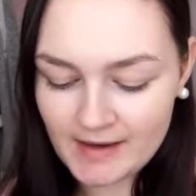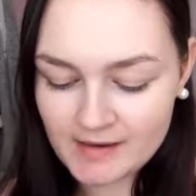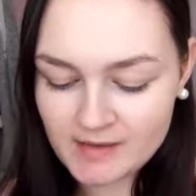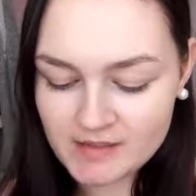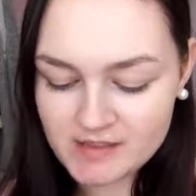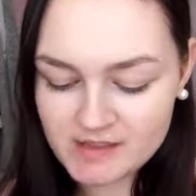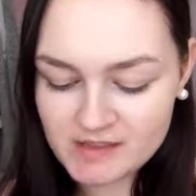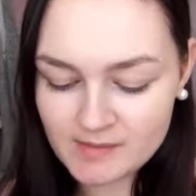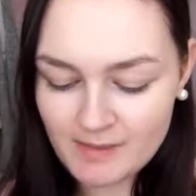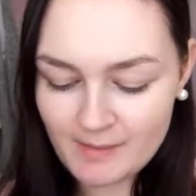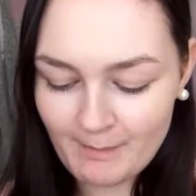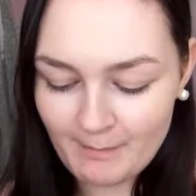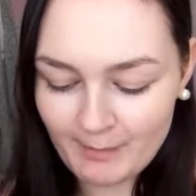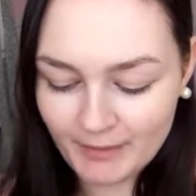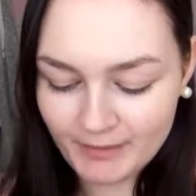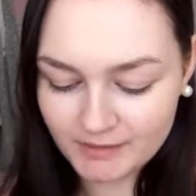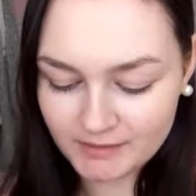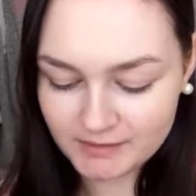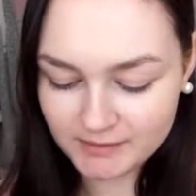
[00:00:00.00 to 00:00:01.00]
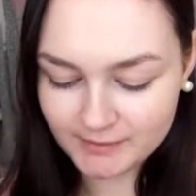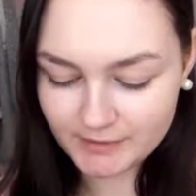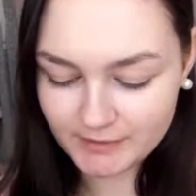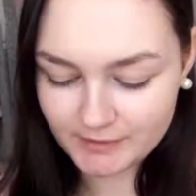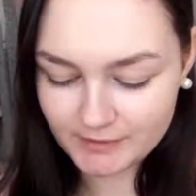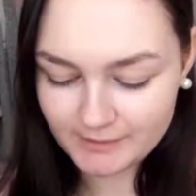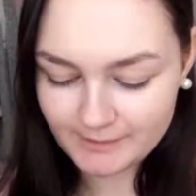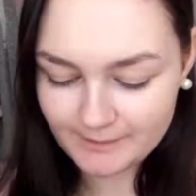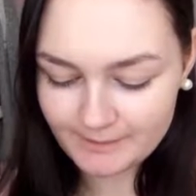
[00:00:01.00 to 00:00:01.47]
and super
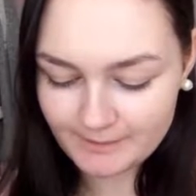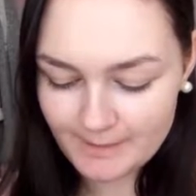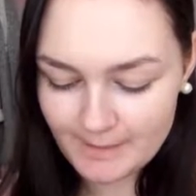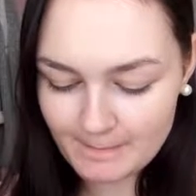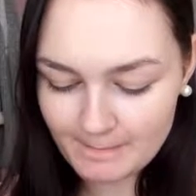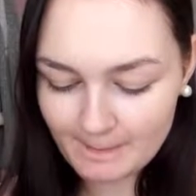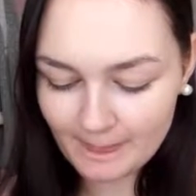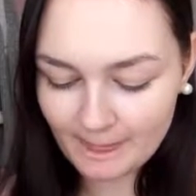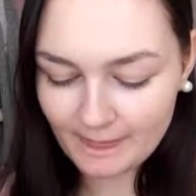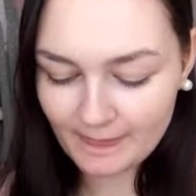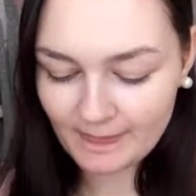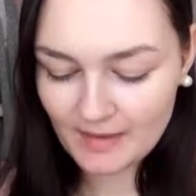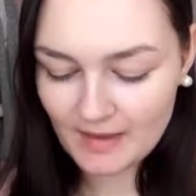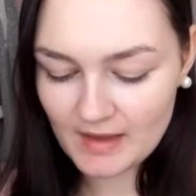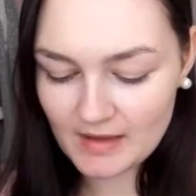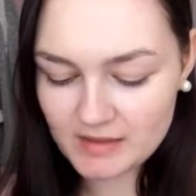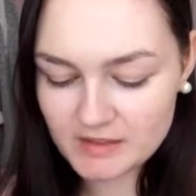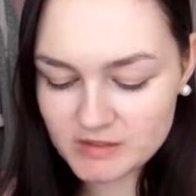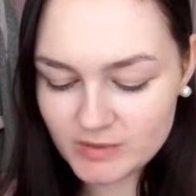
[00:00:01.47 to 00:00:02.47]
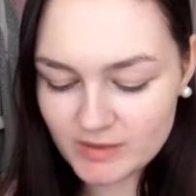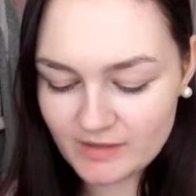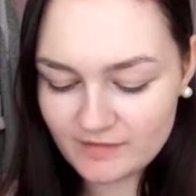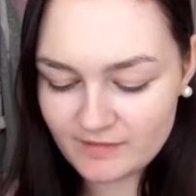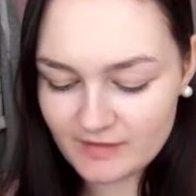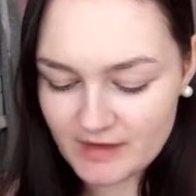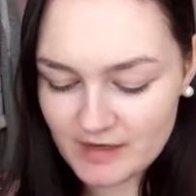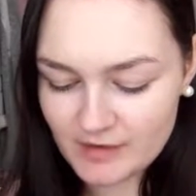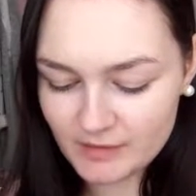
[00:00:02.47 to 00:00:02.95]
buildable,
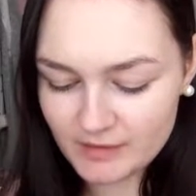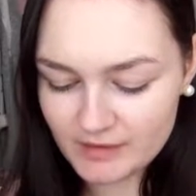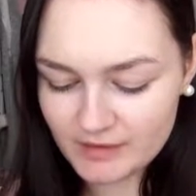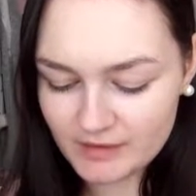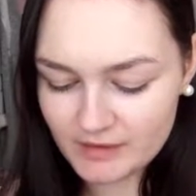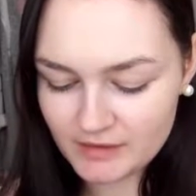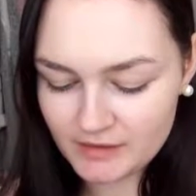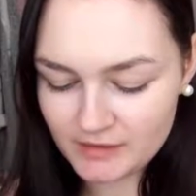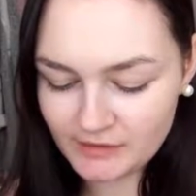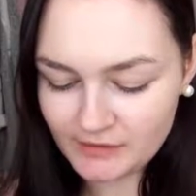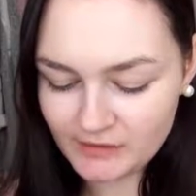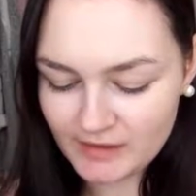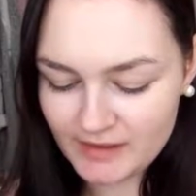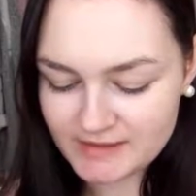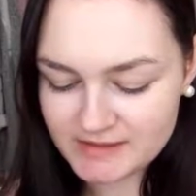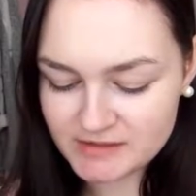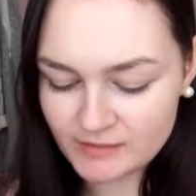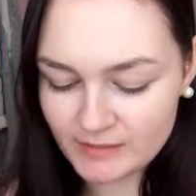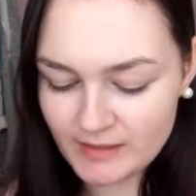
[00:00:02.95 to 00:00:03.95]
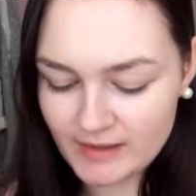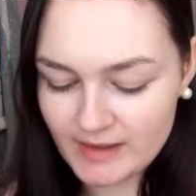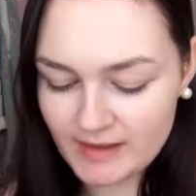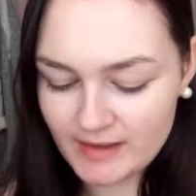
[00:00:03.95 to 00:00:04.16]
24-hour long lasting wear,